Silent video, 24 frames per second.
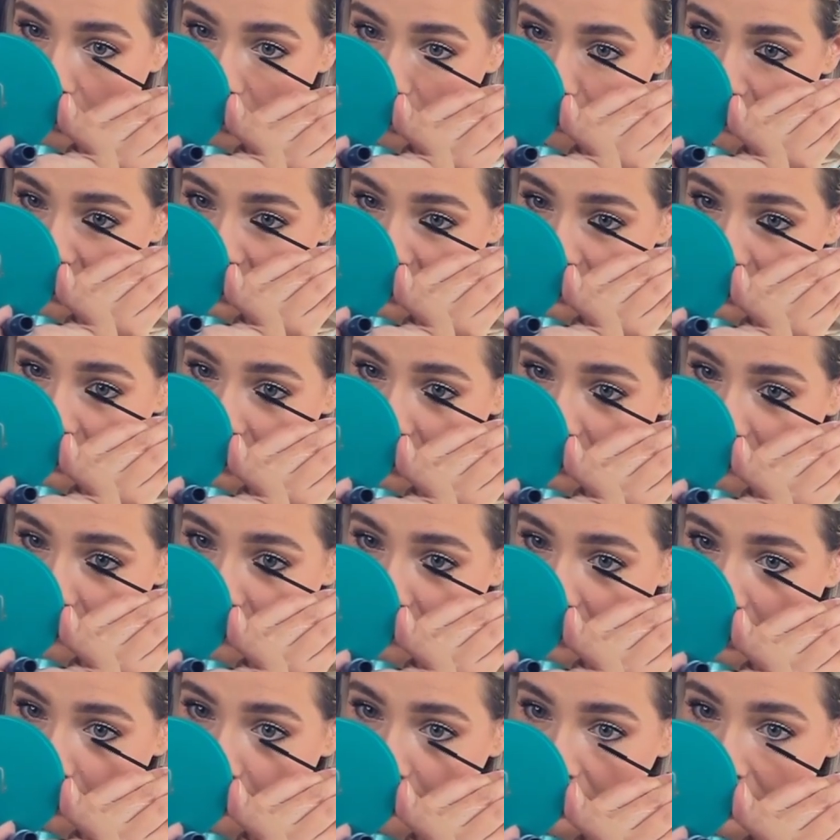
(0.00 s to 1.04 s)
to myself
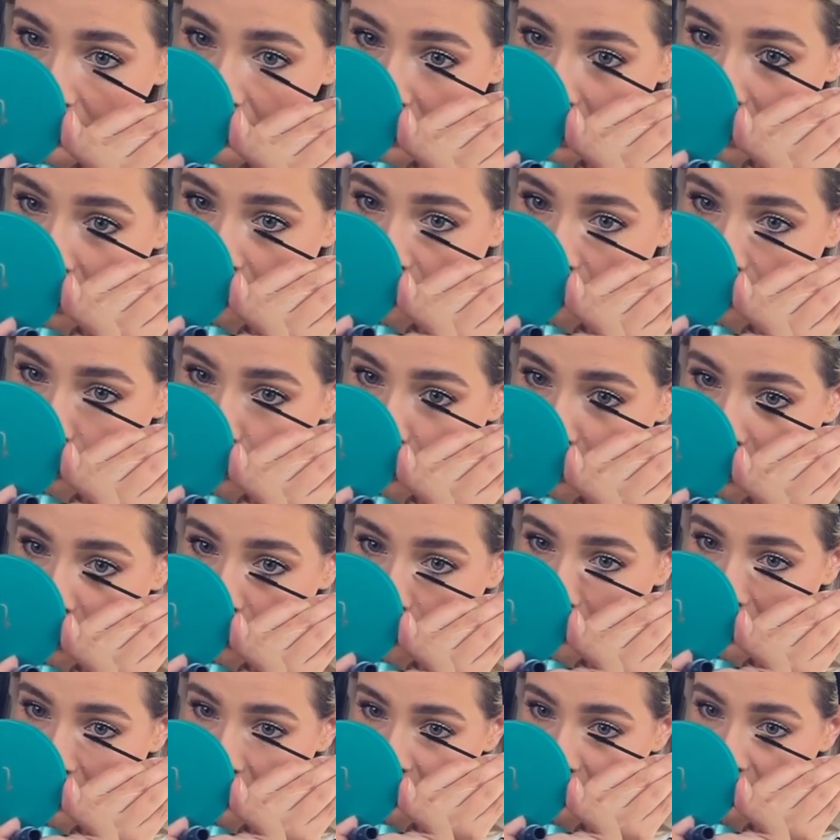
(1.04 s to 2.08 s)
that I would never wear
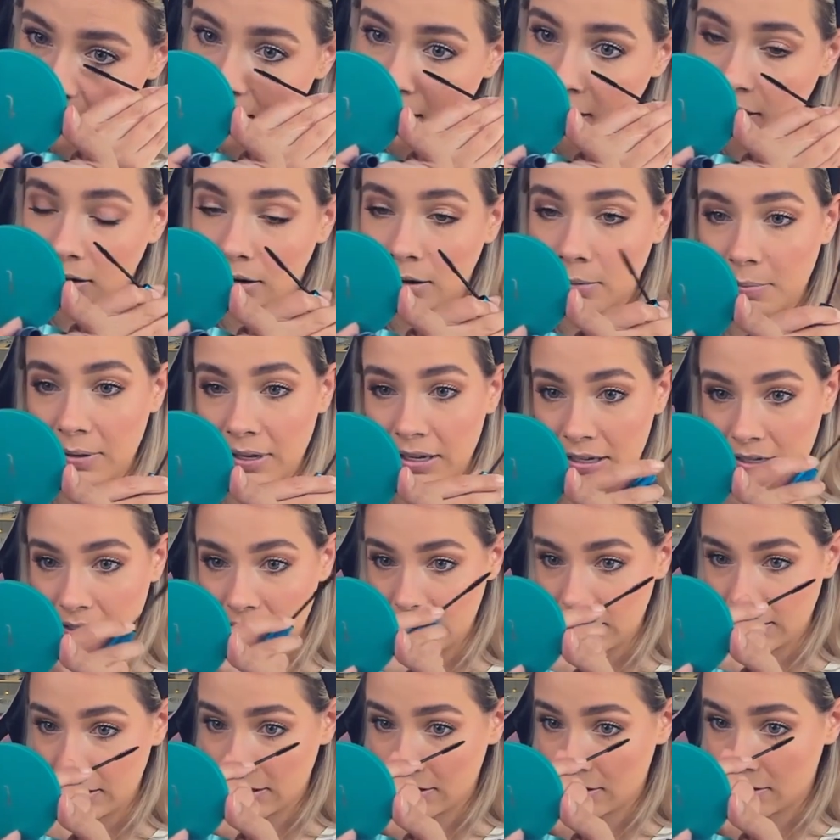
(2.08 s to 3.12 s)
mascara
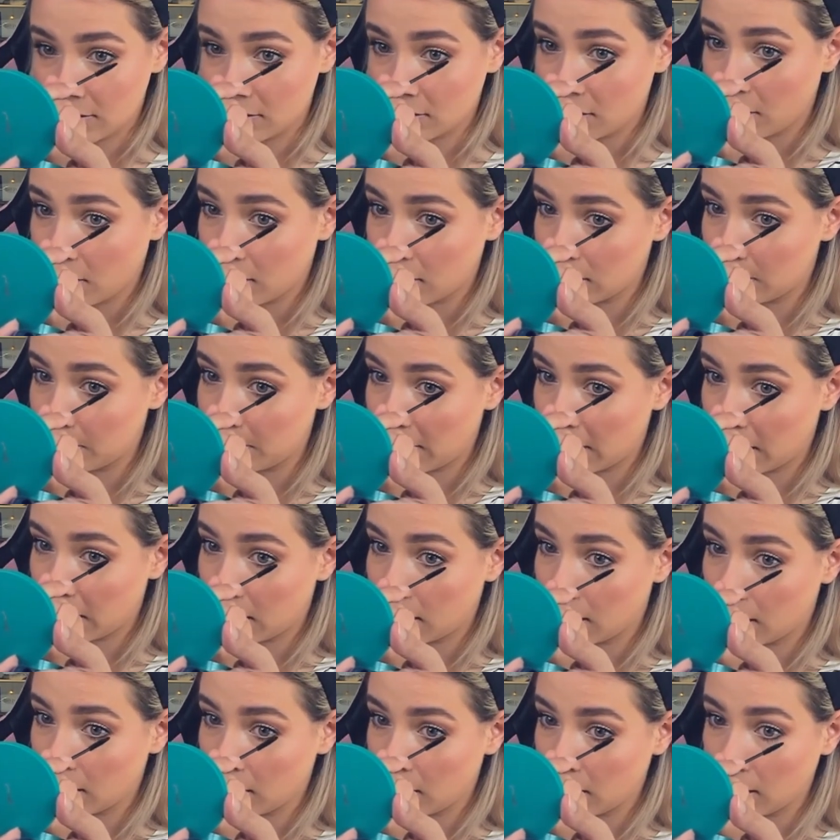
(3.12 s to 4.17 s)
because it scarred me.
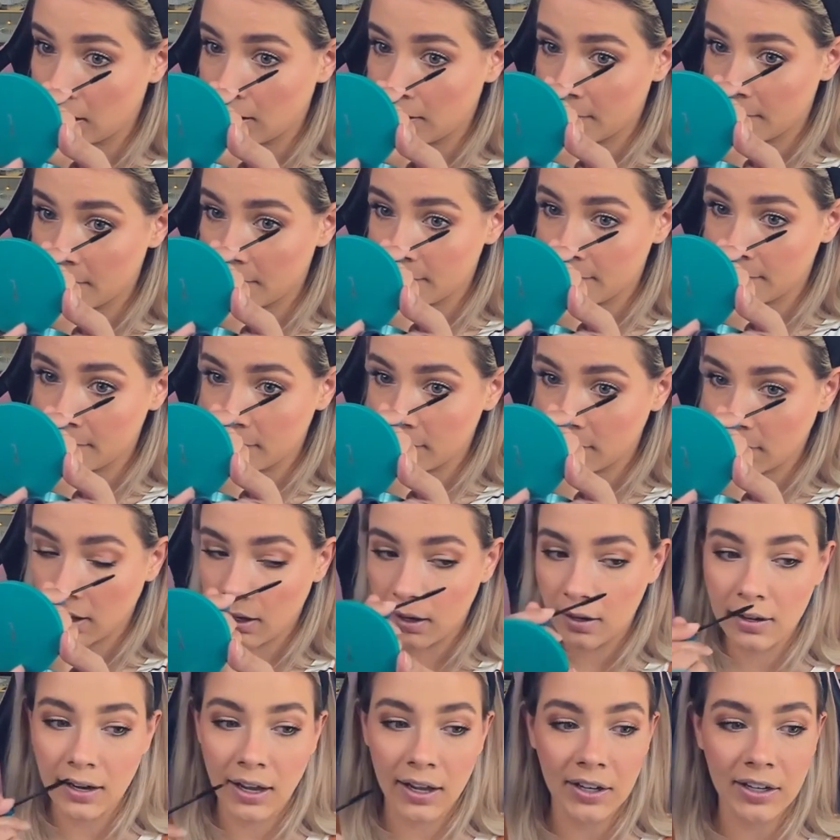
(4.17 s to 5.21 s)

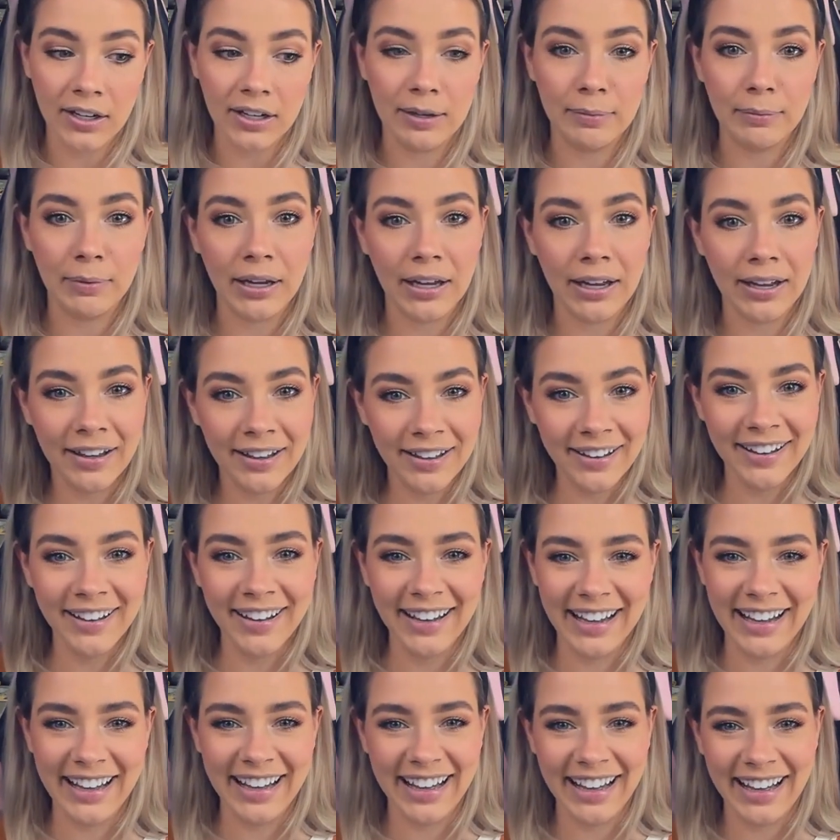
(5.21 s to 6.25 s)
Now look at me.
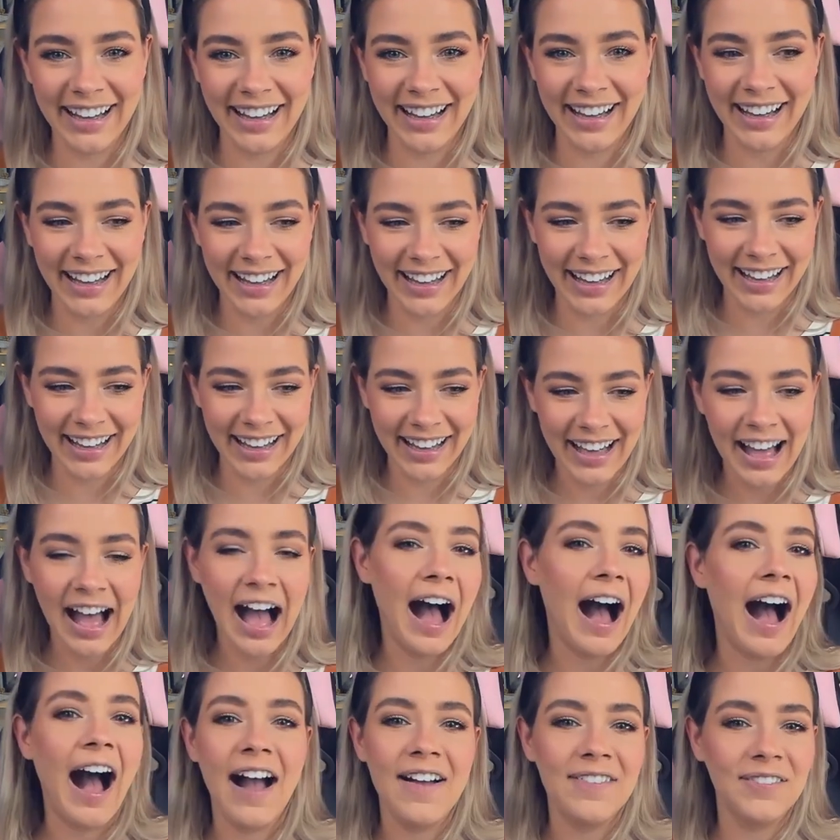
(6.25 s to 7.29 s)

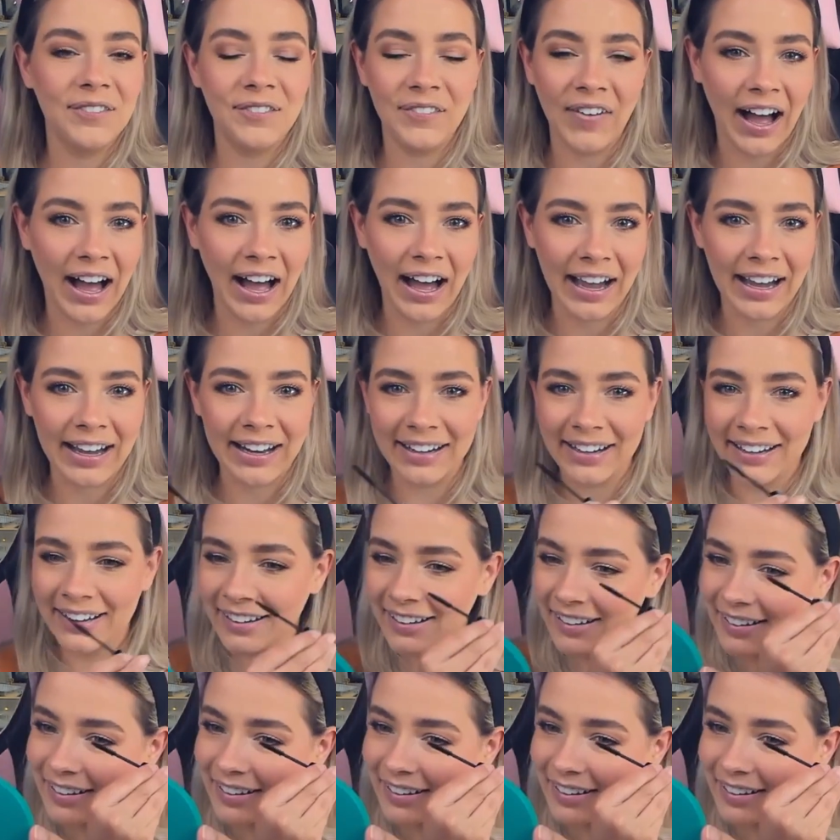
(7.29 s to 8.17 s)
I'm fine.